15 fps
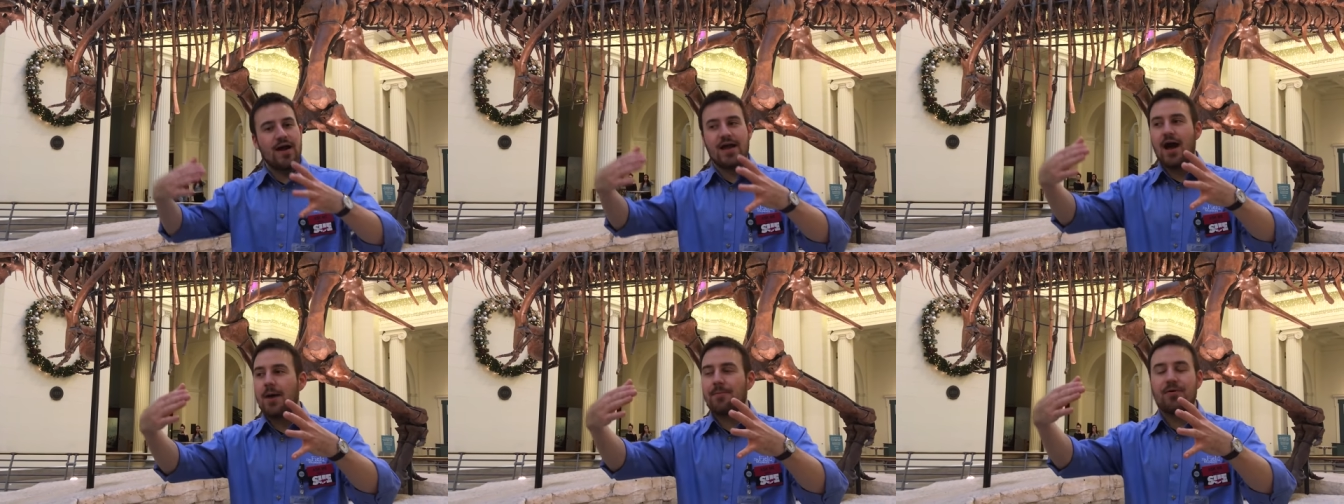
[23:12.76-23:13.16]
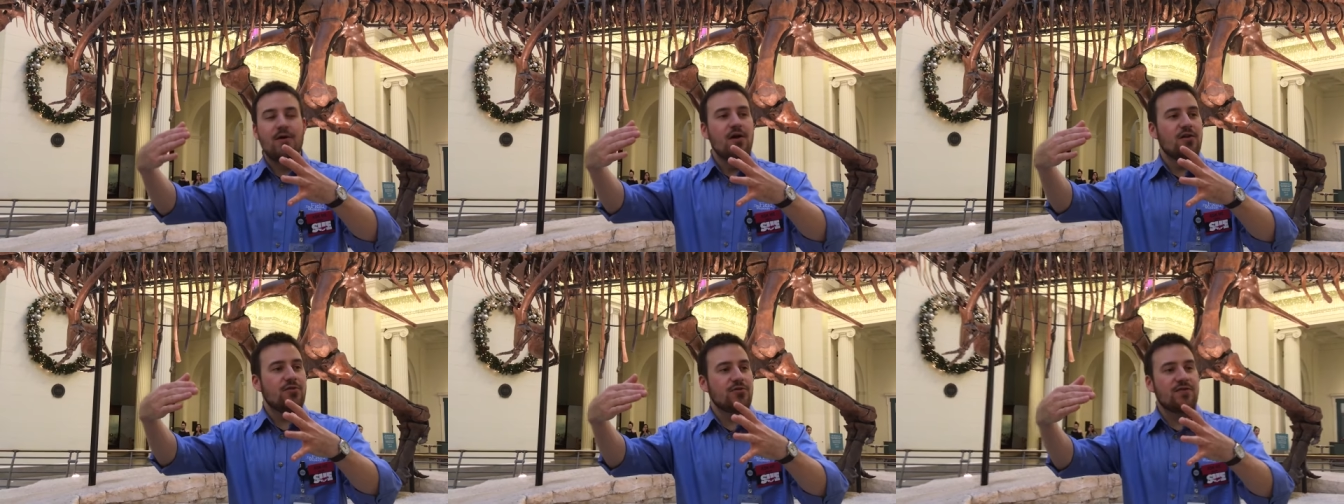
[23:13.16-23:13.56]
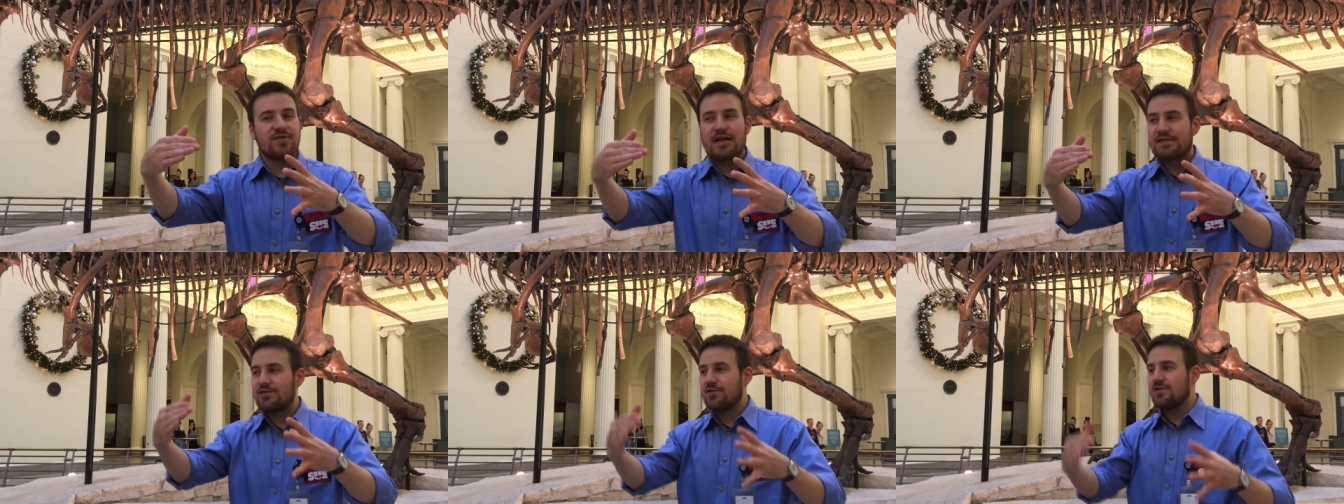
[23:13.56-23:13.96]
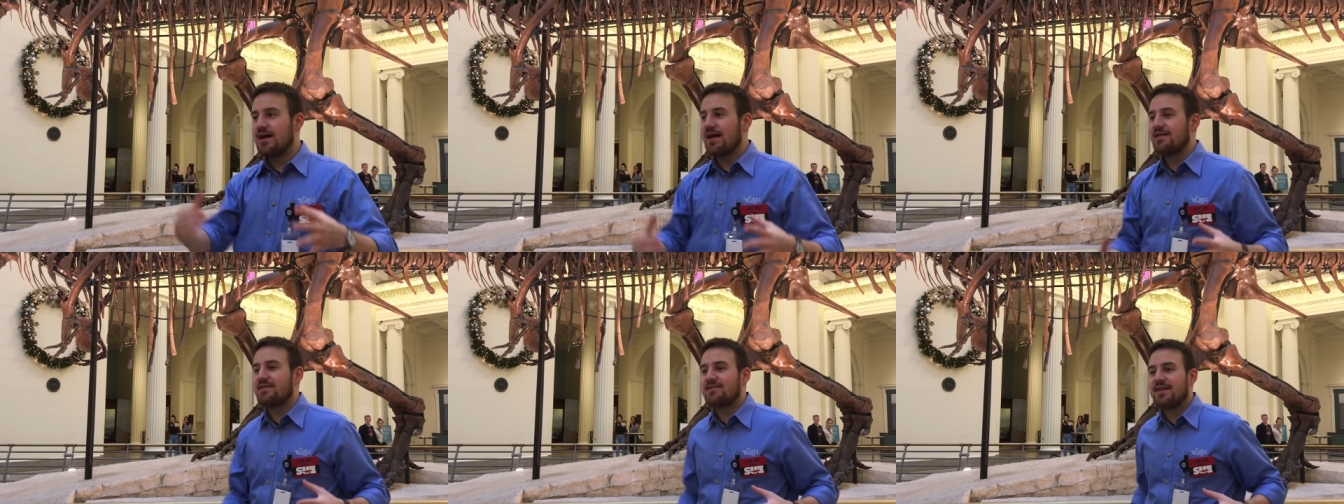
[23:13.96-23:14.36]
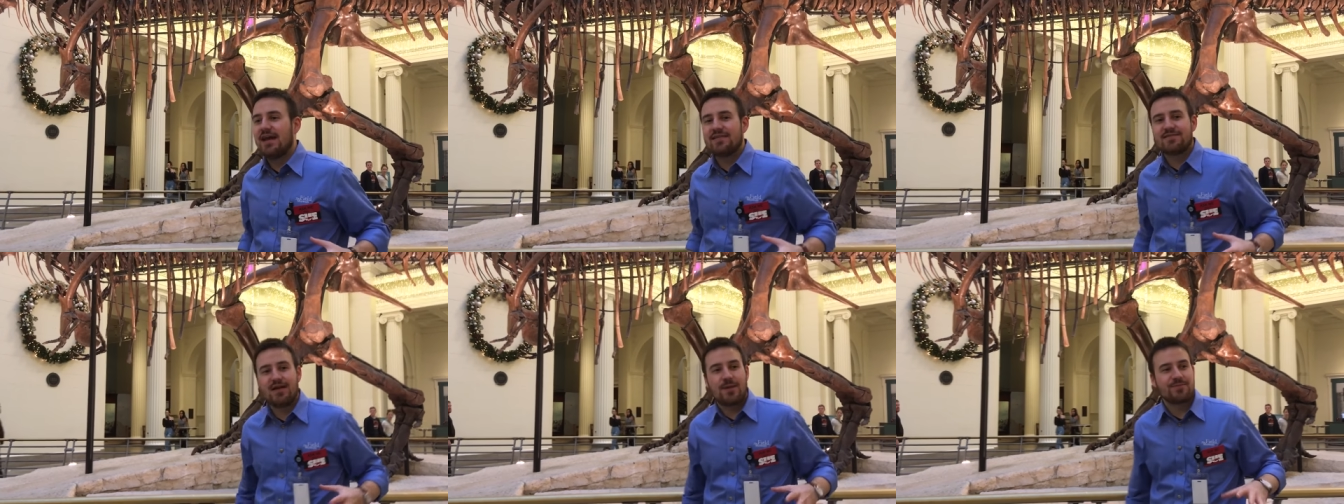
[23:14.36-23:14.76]
way up through the central United
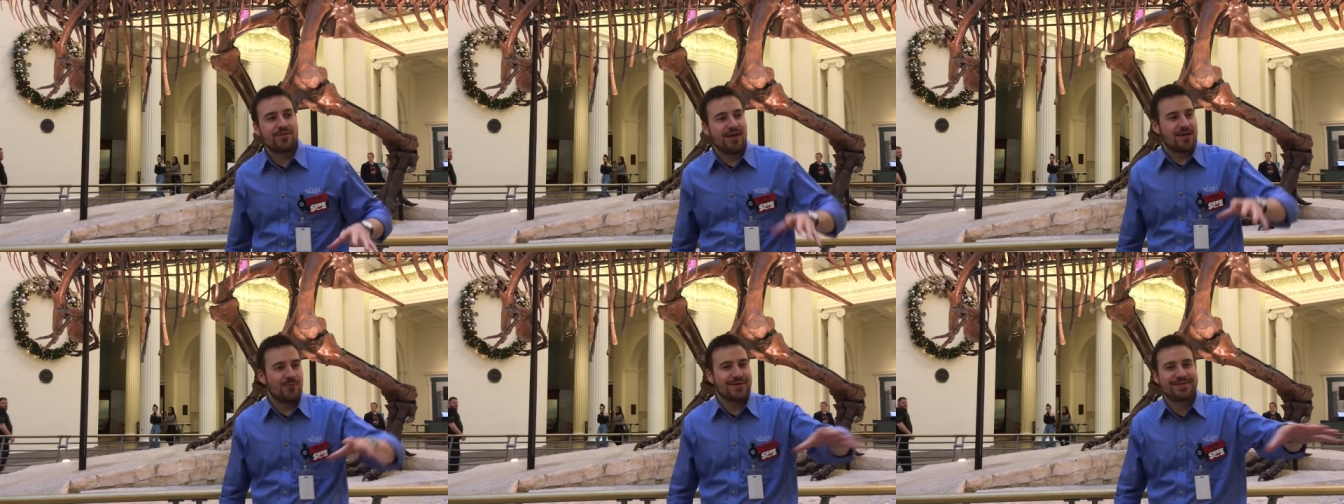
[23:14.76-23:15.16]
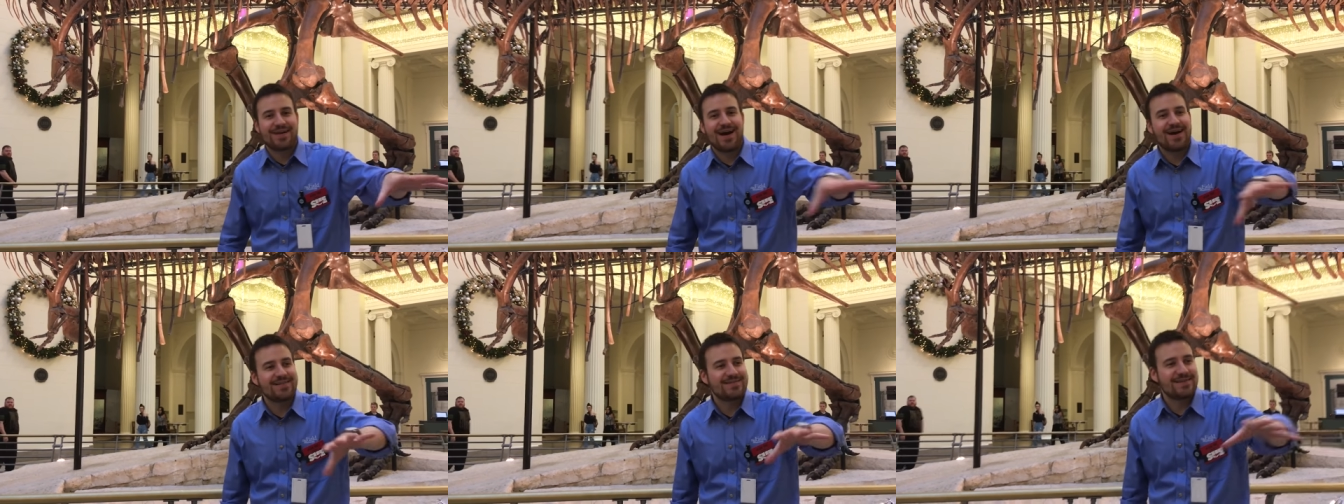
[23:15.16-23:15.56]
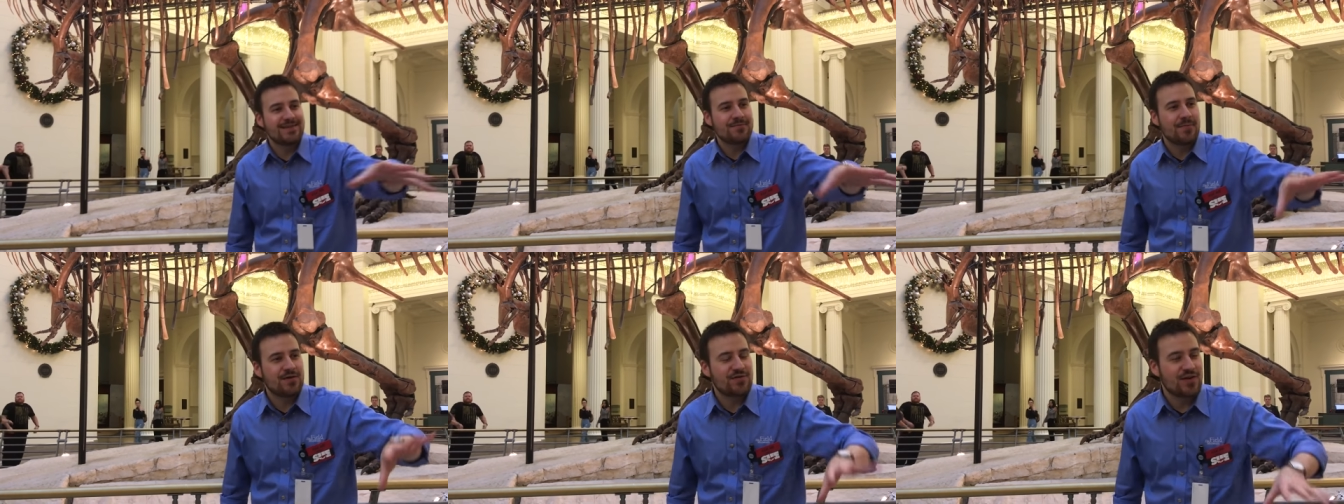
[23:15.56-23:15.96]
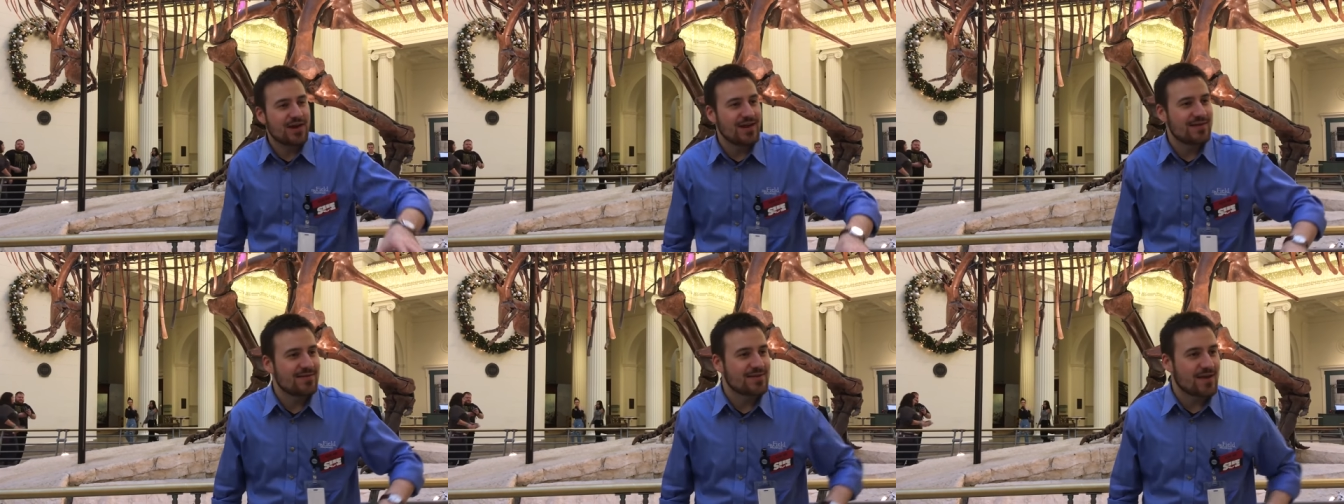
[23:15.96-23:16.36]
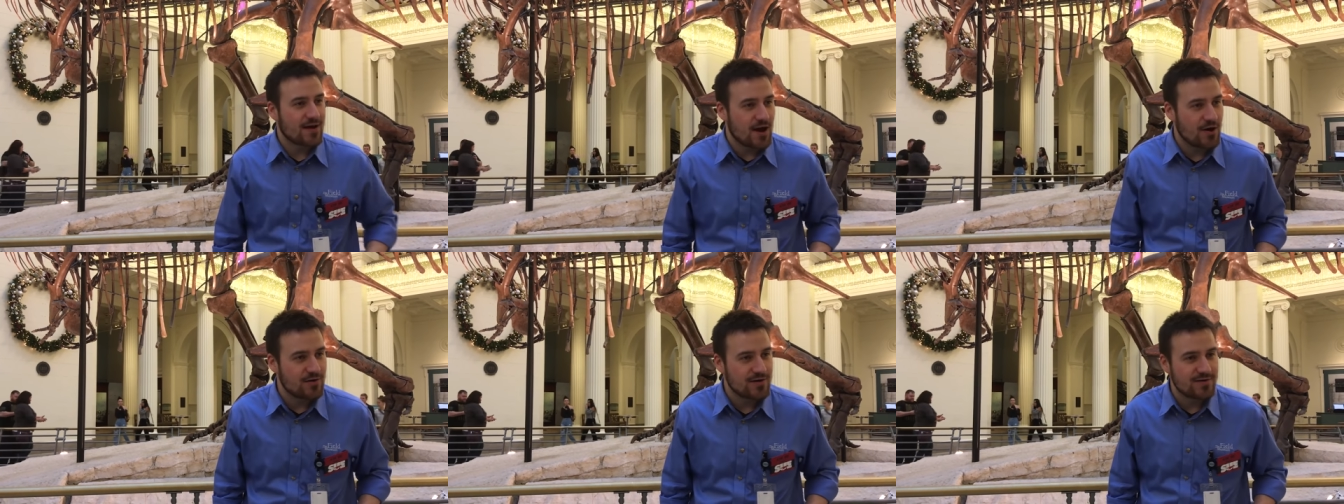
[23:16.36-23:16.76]
States, up to like Wisconsin, Michigan, the
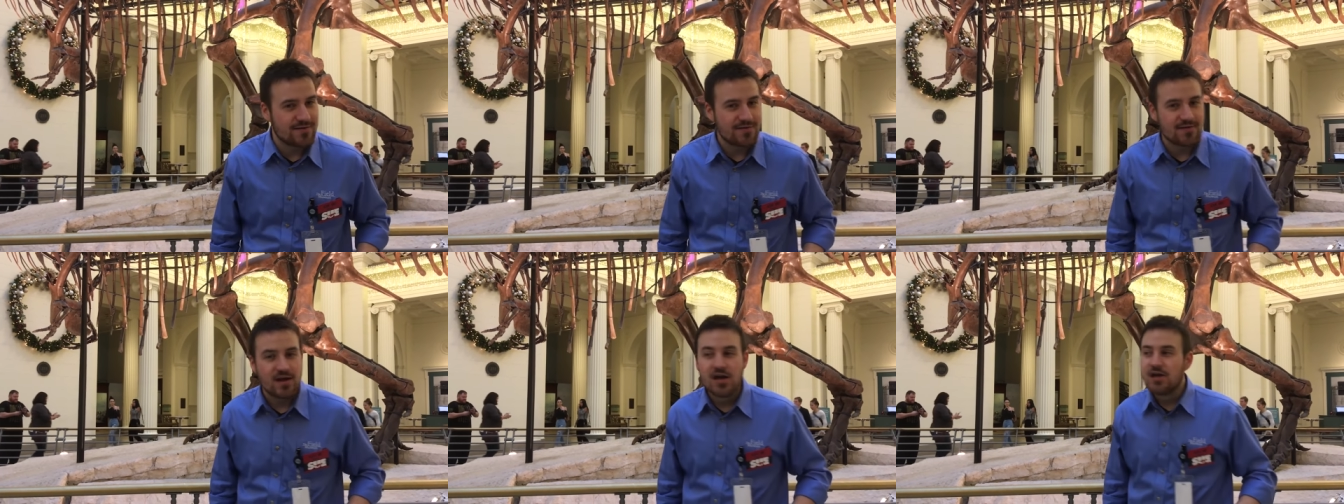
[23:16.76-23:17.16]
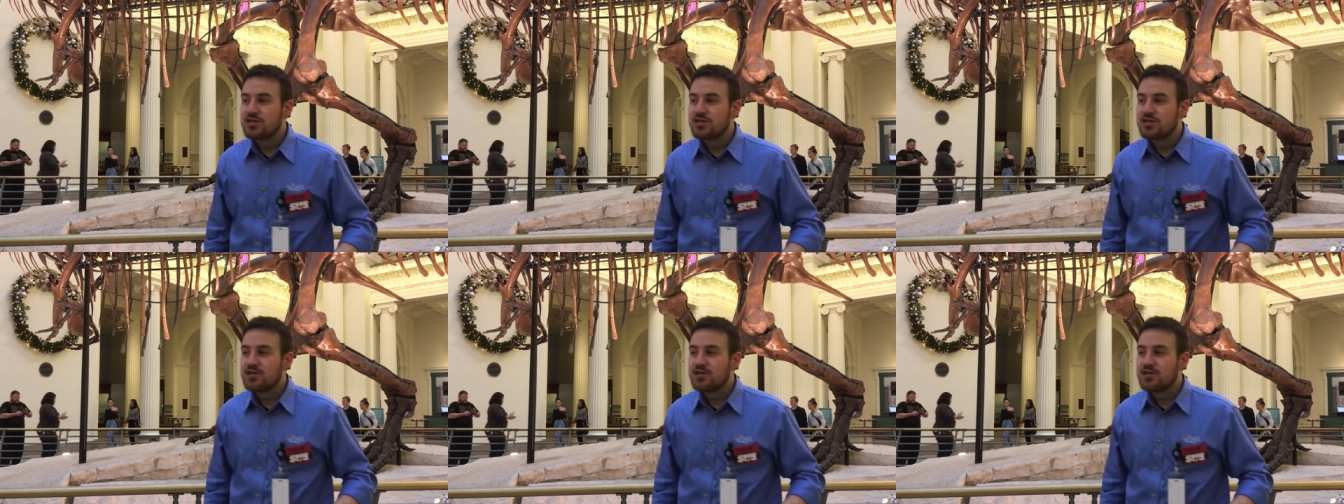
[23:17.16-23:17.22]
Dakotas.